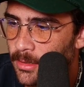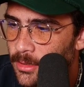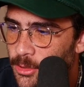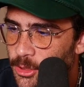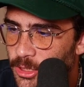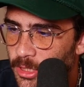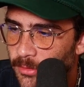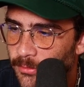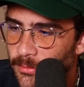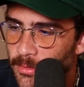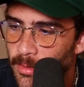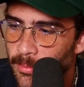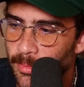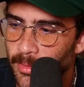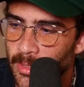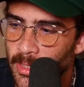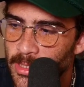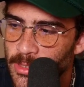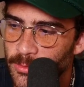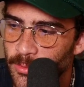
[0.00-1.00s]
Jeff
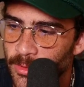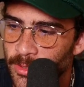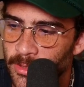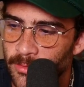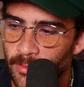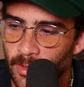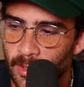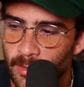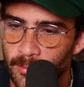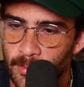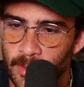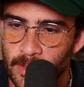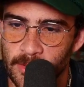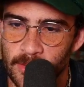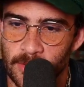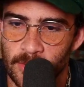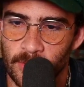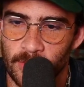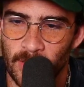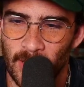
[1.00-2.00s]
Nippard has one he recommends
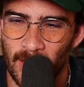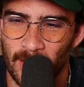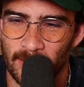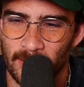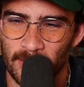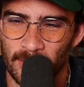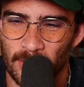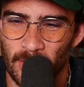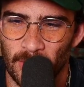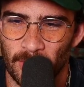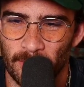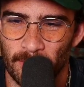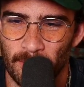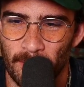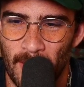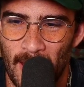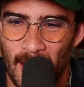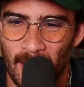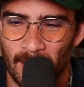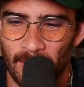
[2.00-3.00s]
too. Yeah. I think it's called
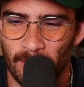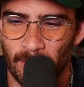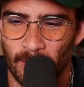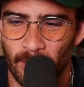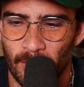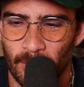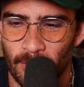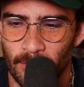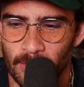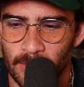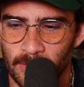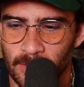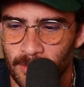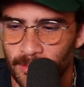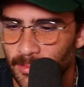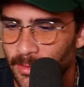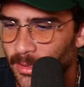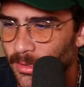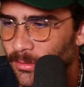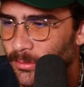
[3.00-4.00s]
Macro or
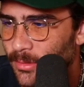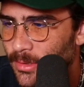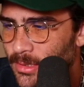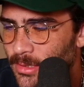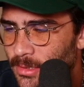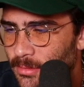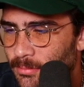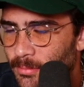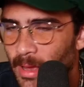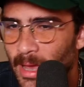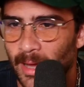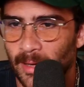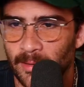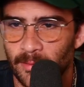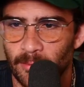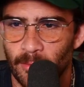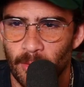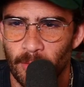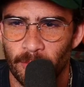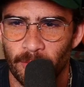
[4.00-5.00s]
something. What is it?
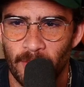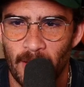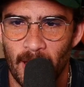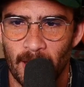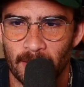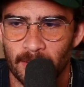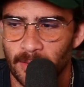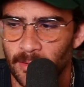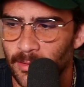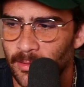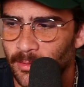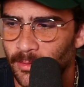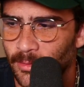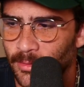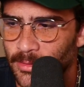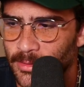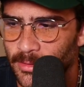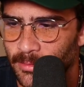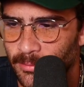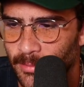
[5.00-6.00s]
Macro Factor, or
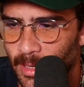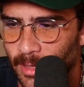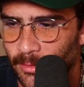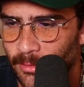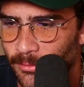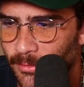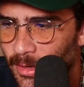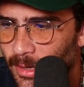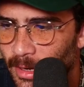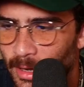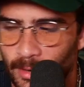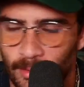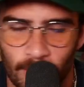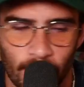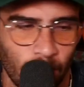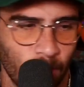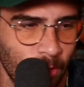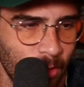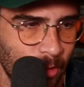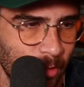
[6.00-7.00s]
is it Macro Factor? I don't
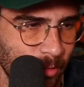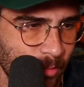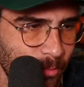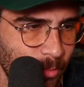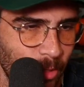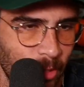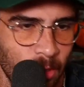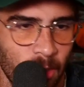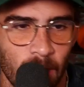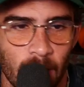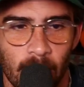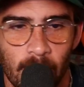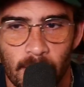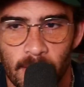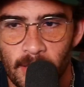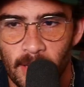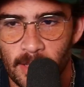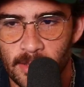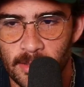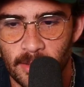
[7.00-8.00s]
know what it is, but
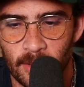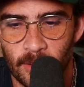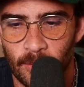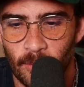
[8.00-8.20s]
he has a good